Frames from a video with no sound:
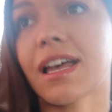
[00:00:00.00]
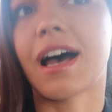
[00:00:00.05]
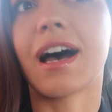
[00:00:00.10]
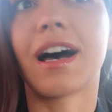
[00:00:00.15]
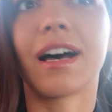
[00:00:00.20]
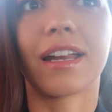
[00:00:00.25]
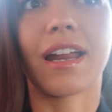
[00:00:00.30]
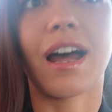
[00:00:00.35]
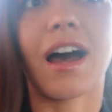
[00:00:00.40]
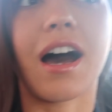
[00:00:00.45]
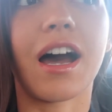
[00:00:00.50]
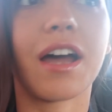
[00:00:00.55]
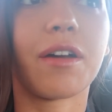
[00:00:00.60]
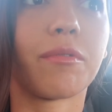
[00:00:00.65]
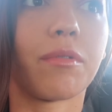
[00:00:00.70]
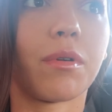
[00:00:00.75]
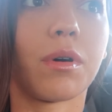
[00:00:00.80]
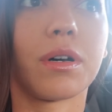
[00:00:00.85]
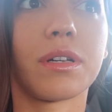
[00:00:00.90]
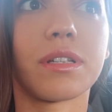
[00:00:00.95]
and I
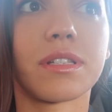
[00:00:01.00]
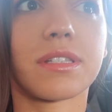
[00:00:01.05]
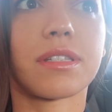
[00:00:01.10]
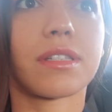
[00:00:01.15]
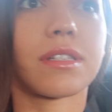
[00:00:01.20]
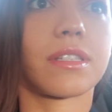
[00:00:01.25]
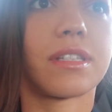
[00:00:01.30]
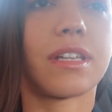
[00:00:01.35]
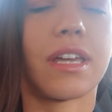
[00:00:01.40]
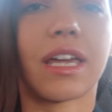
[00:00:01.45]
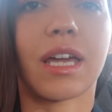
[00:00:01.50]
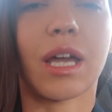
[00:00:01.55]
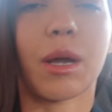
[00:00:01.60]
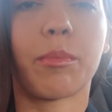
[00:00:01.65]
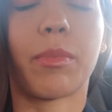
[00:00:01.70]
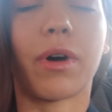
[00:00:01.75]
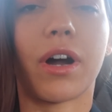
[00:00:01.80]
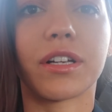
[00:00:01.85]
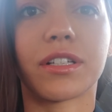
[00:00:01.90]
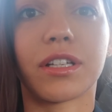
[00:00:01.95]
was
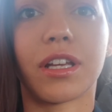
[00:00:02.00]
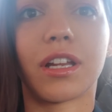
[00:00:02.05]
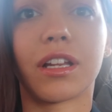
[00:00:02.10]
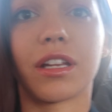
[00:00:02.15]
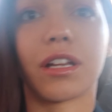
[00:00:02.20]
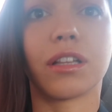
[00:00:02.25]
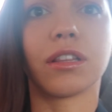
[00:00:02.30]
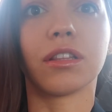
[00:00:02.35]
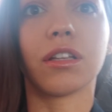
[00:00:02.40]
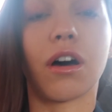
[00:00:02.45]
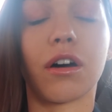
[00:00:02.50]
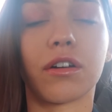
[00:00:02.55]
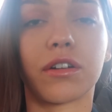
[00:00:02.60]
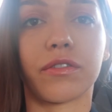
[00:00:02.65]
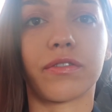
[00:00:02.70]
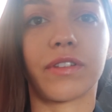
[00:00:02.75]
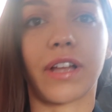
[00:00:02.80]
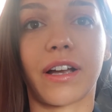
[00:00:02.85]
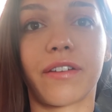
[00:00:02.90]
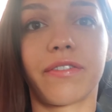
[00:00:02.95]
taking part in a lot
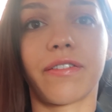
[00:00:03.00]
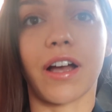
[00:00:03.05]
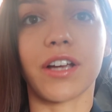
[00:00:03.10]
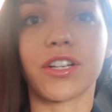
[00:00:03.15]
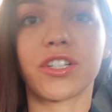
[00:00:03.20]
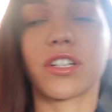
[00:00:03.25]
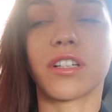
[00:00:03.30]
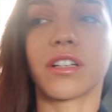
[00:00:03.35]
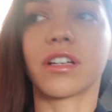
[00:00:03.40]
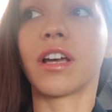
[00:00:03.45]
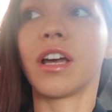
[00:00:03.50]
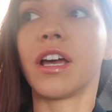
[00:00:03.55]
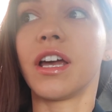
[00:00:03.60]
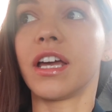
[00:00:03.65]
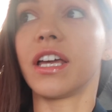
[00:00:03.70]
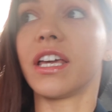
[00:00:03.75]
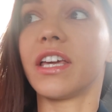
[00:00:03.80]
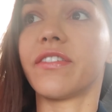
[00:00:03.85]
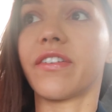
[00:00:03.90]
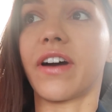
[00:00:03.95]
of like
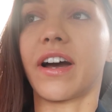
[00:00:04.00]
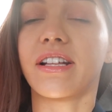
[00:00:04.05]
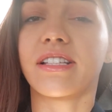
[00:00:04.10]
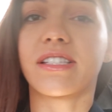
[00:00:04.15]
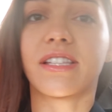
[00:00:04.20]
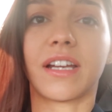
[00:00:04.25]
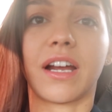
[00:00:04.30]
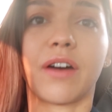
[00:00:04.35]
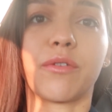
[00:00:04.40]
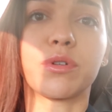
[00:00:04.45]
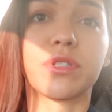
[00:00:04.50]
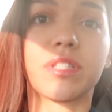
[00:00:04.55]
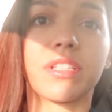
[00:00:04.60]
fashion events, and I was